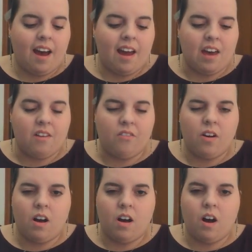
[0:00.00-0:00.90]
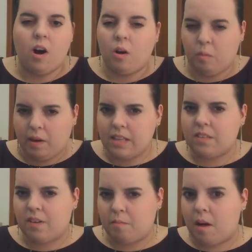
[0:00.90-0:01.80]
I have
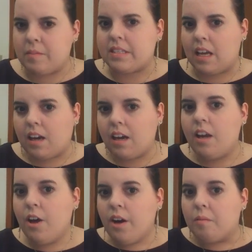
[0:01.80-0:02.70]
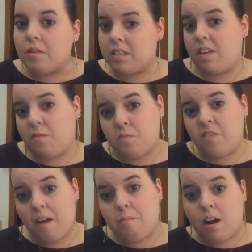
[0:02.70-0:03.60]
always, if I'm not mistaken, received
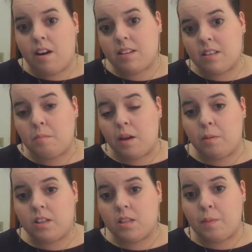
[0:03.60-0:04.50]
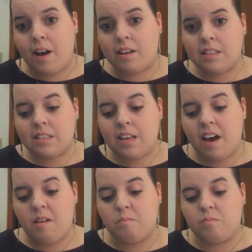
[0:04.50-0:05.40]
five products in my Birchbox.
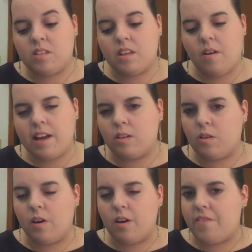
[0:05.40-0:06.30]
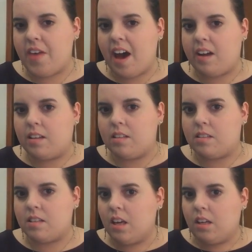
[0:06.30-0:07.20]
Um, so I don't know if that
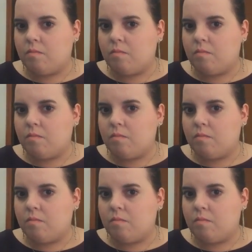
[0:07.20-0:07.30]
is